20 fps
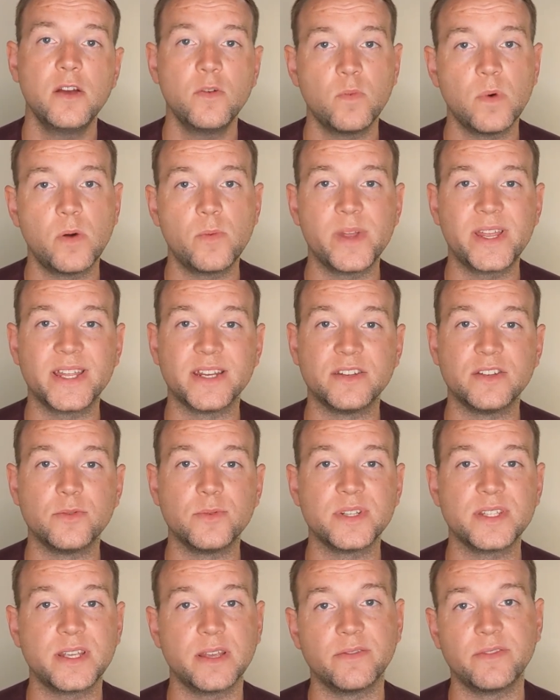what we can do
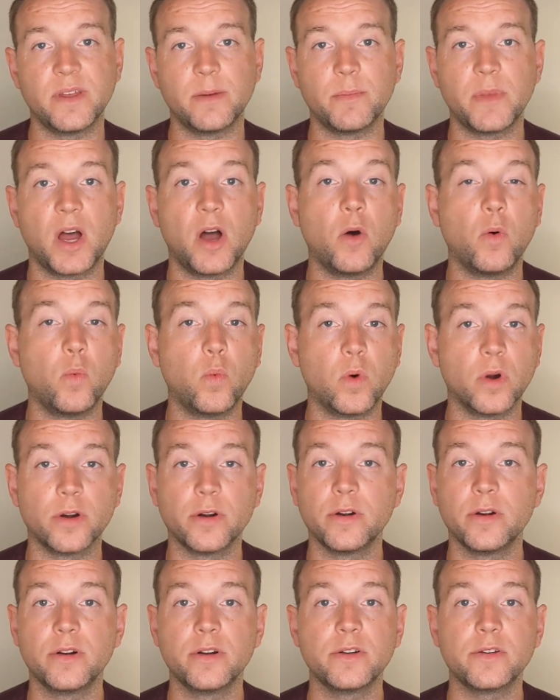is give them a
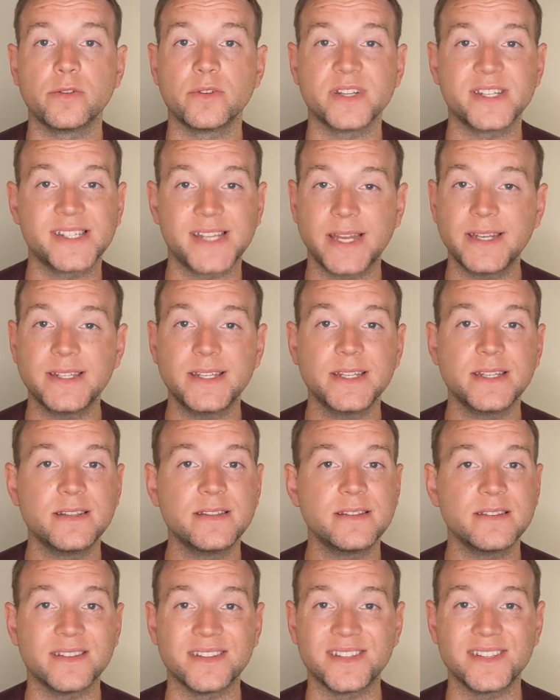word or a
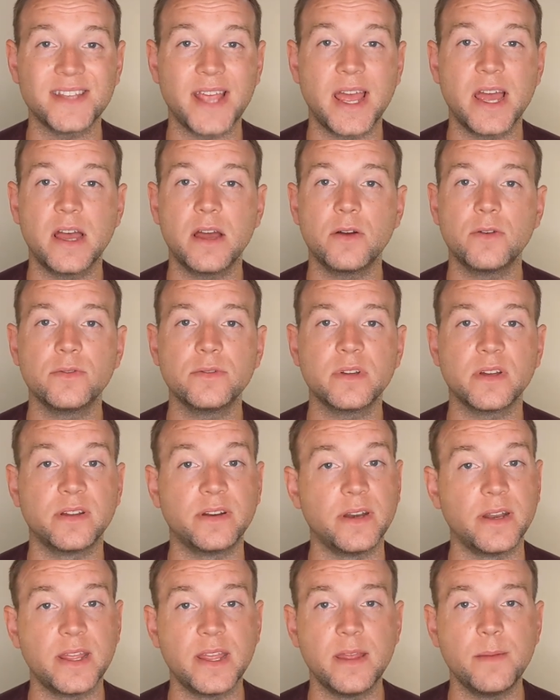sentence, a sound,
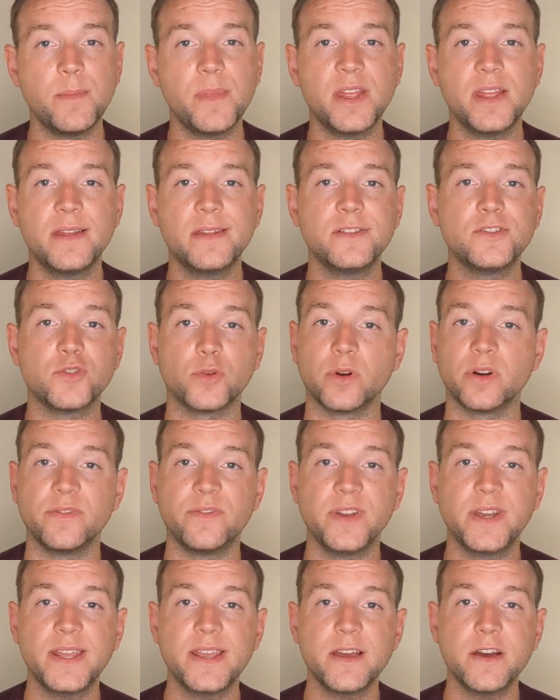an image, or a
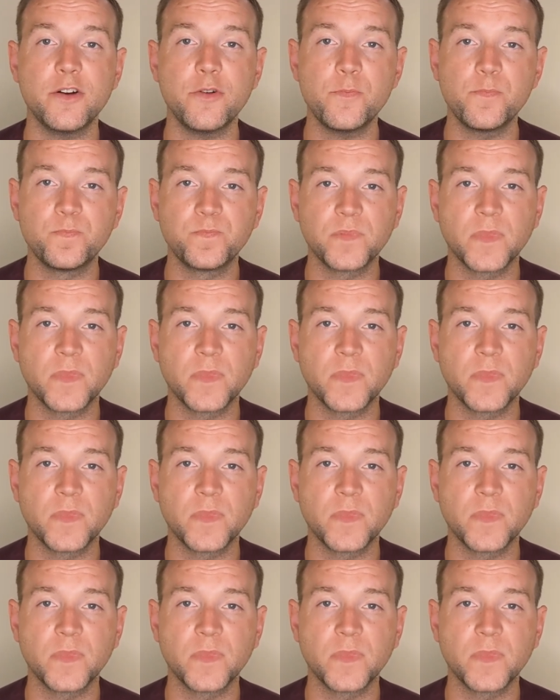video,